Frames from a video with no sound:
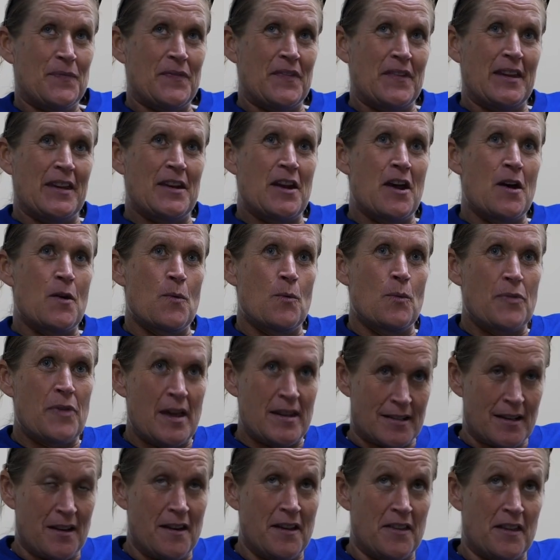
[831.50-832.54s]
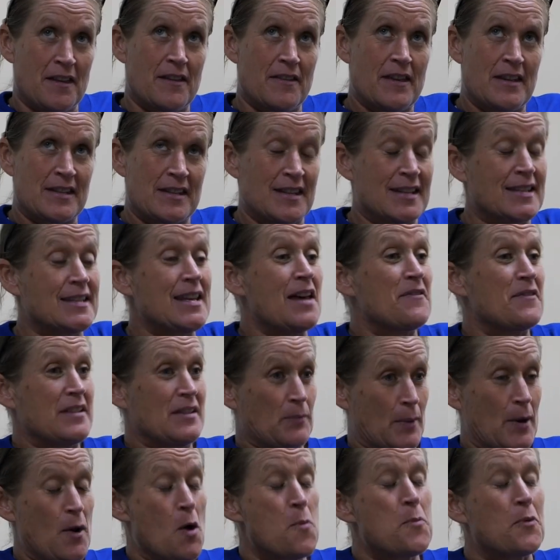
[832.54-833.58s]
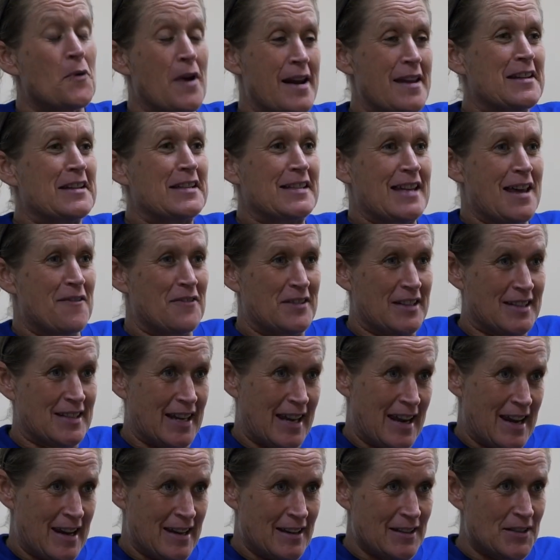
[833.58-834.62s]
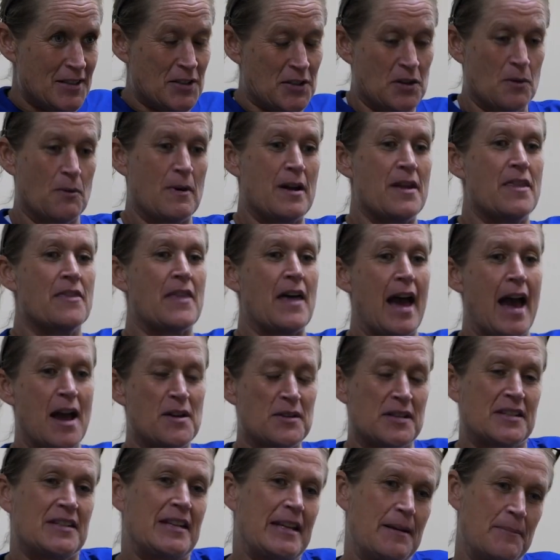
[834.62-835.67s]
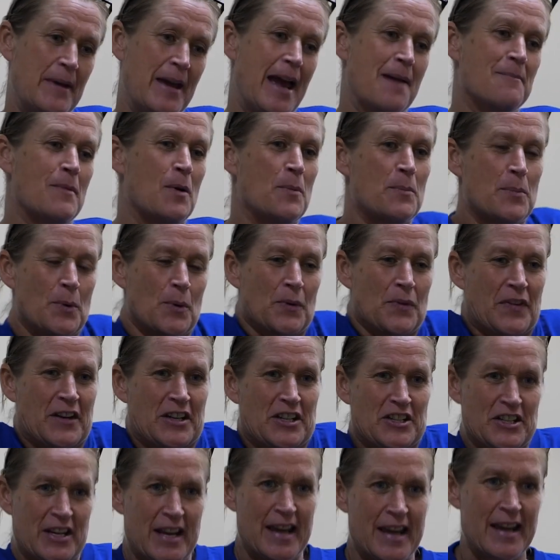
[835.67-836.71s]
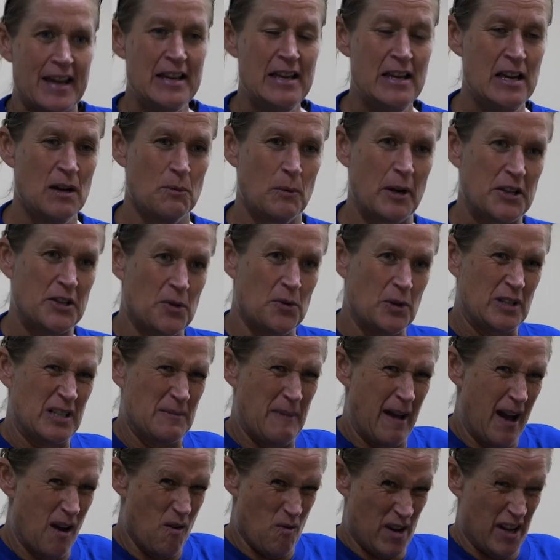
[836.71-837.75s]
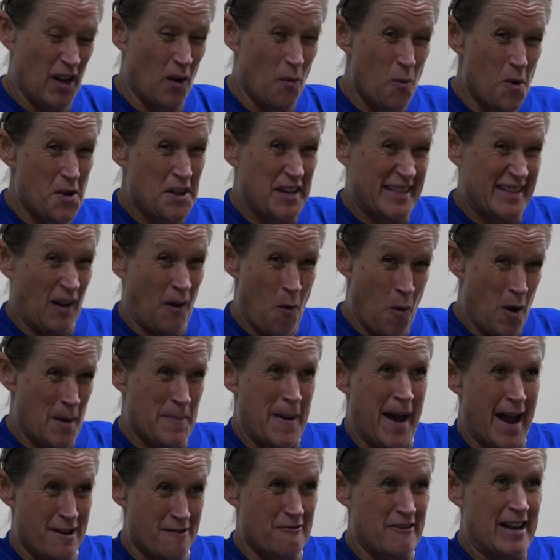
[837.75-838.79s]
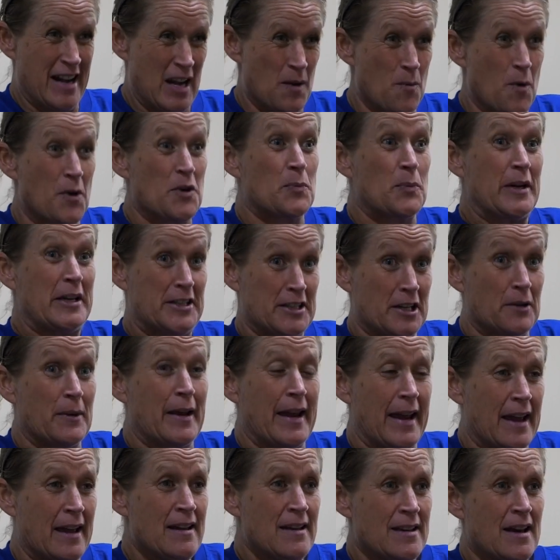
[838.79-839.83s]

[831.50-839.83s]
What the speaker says: you know, we operate the seven C's. So when the house team came on board this year, we talked about, you know, what is it all about really? What are we doing?